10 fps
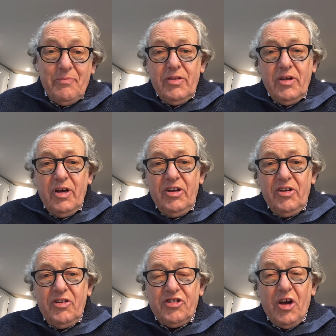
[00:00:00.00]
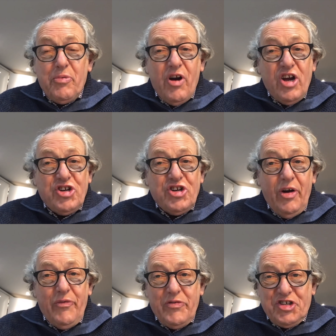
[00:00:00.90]
the separation
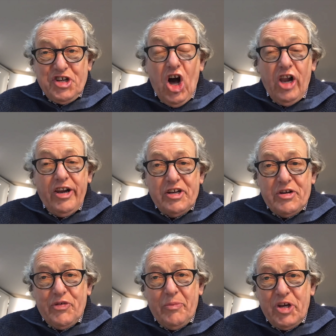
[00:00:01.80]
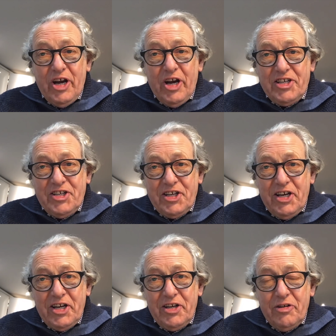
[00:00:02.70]
off of Scotland from the United
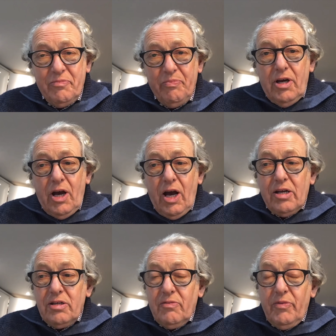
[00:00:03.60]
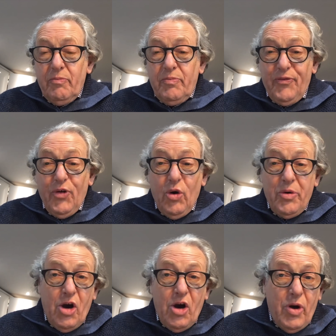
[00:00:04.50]
Kingdom. And before we
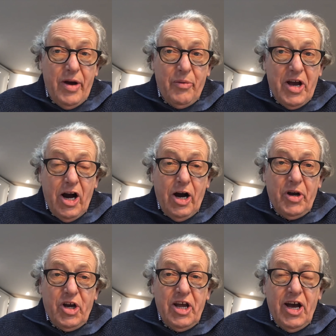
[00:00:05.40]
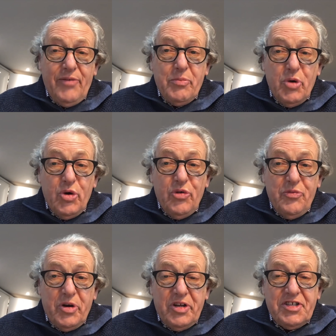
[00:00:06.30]
know where we are, we're going to have a
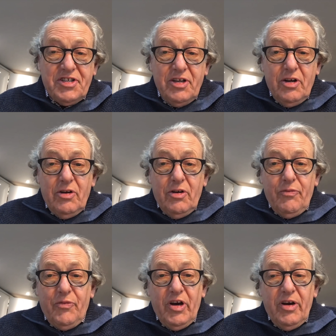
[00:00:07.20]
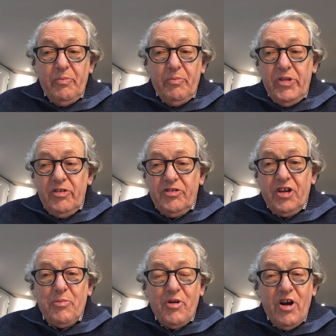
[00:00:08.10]
movement for
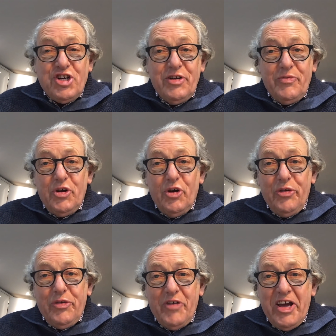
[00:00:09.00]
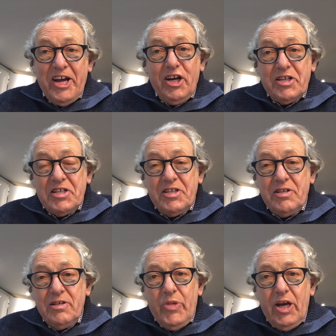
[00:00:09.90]
separation of the north of England.
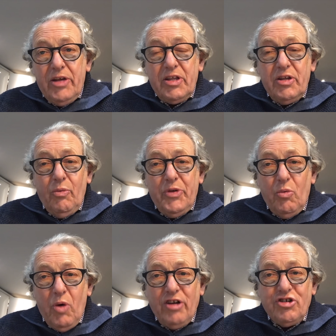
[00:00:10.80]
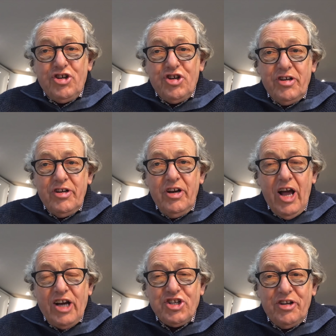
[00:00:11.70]
I think the Welsh
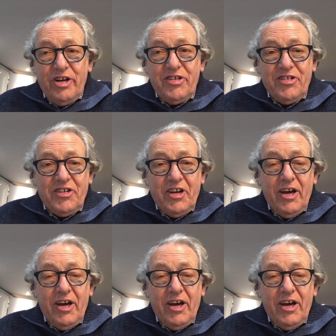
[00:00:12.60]
nationalist